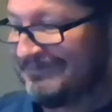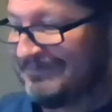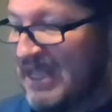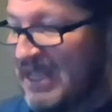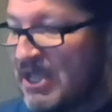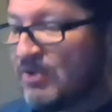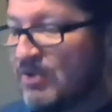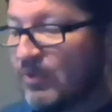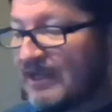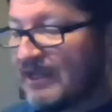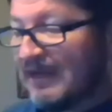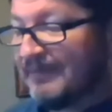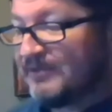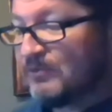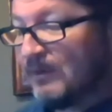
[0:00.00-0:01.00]
You will
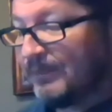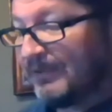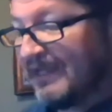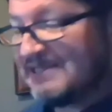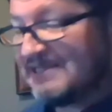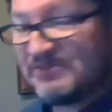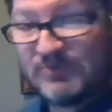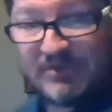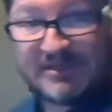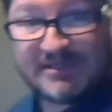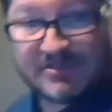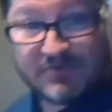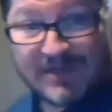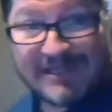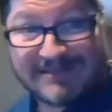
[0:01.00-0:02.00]
come to a place where the
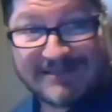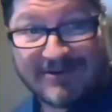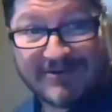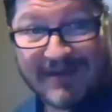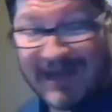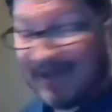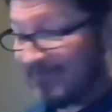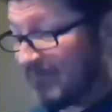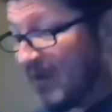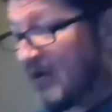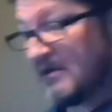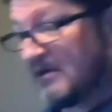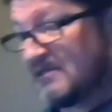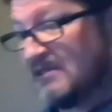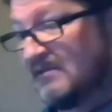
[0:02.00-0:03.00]
streets are not
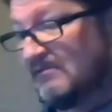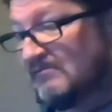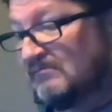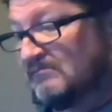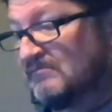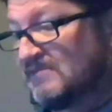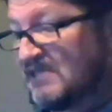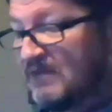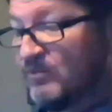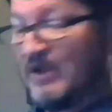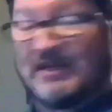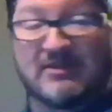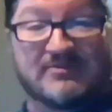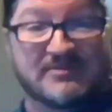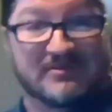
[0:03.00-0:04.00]
marked. Some
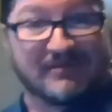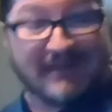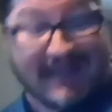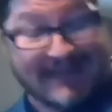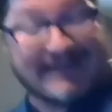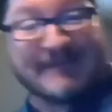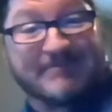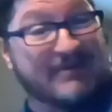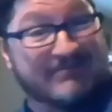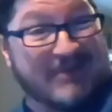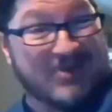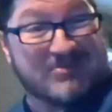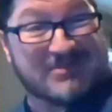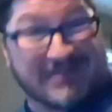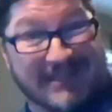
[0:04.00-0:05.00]
windows are lighted, but
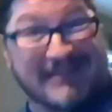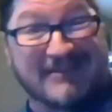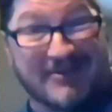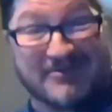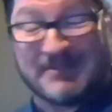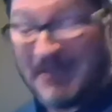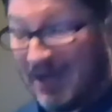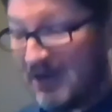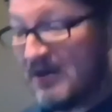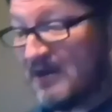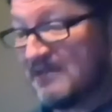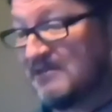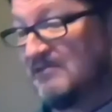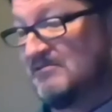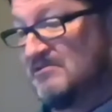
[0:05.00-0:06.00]
mostly they're dark.
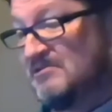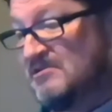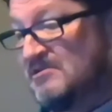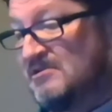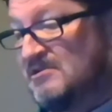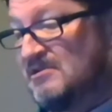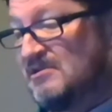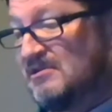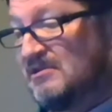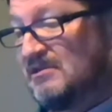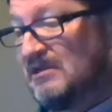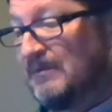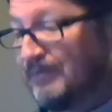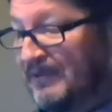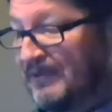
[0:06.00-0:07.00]

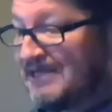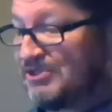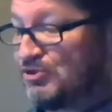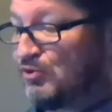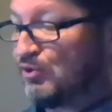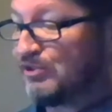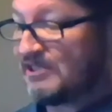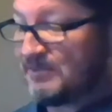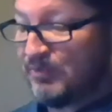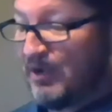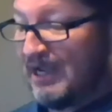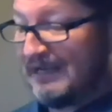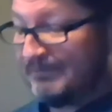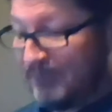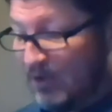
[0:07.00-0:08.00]
A place you could
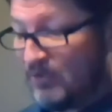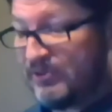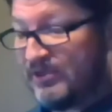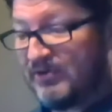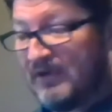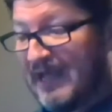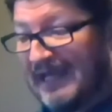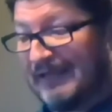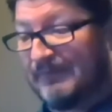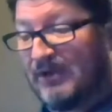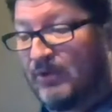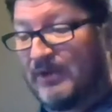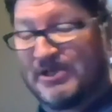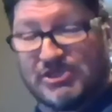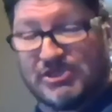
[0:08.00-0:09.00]
sprain both your
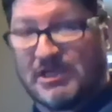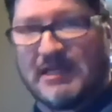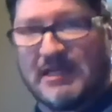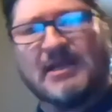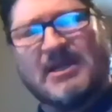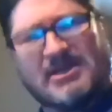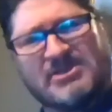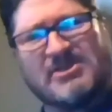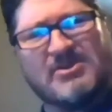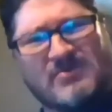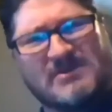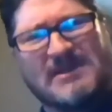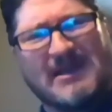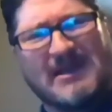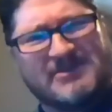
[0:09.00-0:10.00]
elbow and chin. Do you
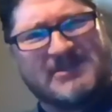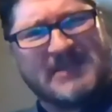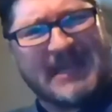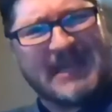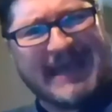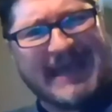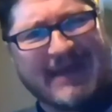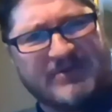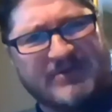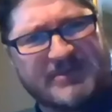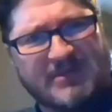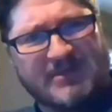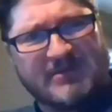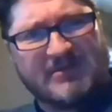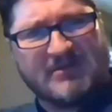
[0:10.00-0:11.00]
dare stay out?
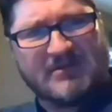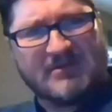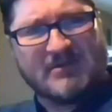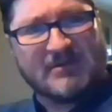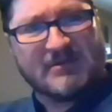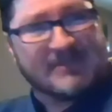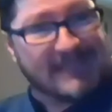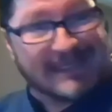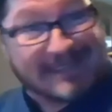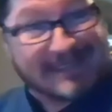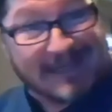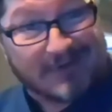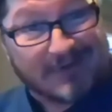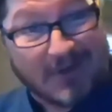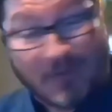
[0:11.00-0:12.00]
Do you
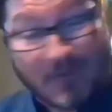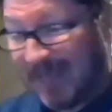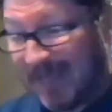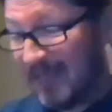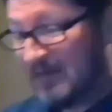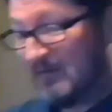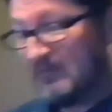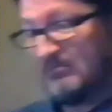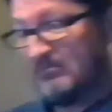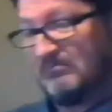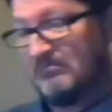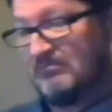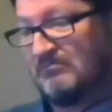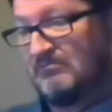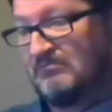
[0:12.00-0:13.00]
dare go in?
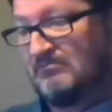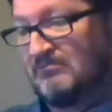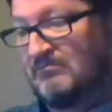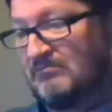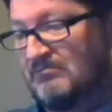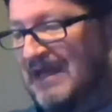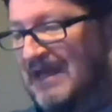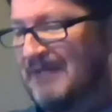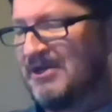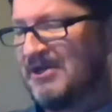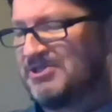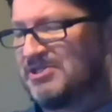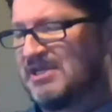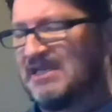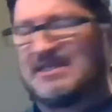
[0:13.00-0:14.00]
How
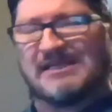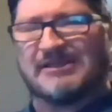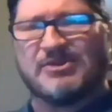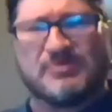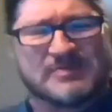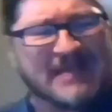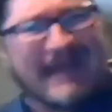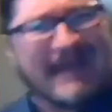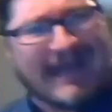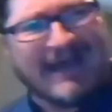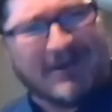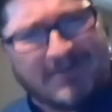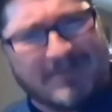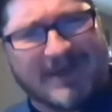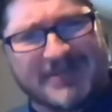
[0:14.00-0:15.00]
much can you lose? How
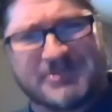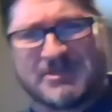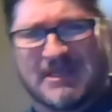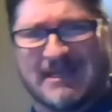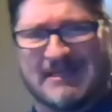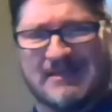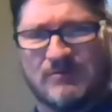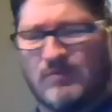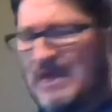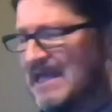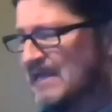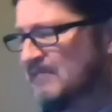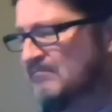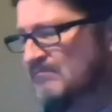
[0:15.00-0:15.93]
much can you win?